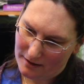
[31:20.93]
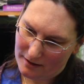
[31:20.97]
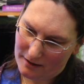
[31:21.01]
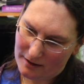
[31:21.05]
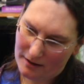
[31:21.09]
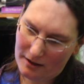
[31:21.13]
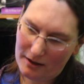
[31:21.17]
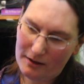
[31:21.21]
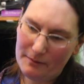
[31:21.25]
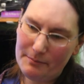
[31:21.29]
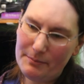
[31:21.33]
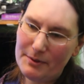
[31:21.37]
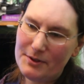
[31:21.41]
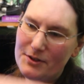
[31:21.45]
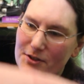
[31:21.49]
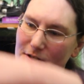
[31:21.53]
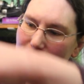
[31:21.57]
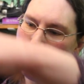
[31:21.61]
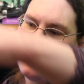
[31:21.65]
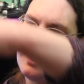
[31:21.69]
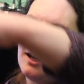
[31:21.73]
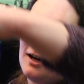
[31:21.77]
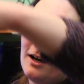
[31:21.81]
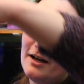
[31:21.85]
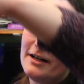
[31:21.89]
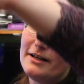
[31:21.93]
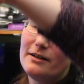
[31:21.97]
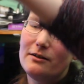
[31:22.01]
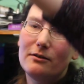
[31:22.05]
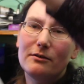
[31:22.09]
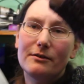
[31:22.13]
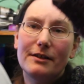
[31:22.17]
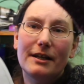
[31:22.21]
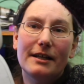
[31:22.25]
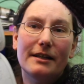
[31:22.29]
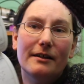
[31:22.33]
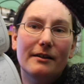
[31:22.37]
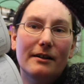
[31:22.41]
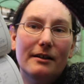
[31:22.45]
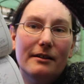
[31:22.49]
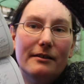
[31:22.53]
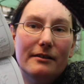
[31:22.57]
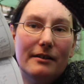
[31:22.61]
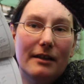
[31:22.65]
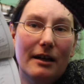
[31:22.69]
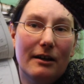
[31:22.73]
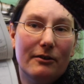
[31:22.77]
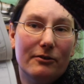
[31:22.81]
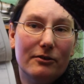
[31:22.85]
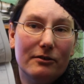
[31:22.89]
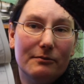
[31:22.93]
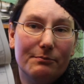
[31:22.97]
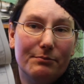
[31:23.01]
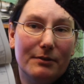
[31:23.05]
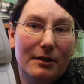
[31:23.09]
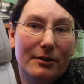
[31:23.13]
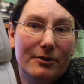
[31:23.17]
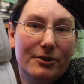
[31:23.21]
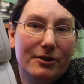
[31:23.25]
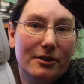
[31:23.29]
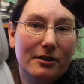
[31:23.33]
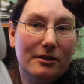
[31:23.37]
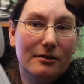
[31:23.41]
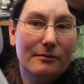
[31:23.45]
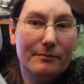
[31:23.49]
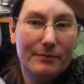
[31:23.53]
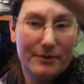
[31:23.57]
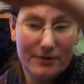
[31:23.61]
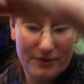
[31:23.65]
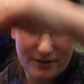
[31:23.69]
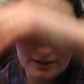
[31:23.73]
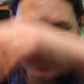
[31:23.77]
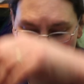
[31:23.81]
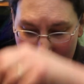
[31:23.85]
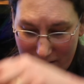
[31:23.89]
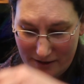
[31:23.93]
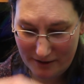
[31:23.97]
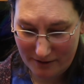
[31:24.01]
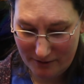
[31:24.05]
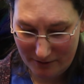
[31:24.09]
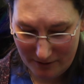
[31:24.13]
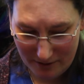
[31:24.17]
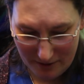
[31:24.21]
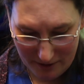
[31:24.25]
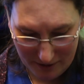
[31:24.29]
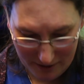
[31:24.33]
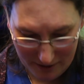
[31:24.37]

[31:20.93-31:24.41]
Columbus, Ohio, they are. How to approach Columbus, Ohio.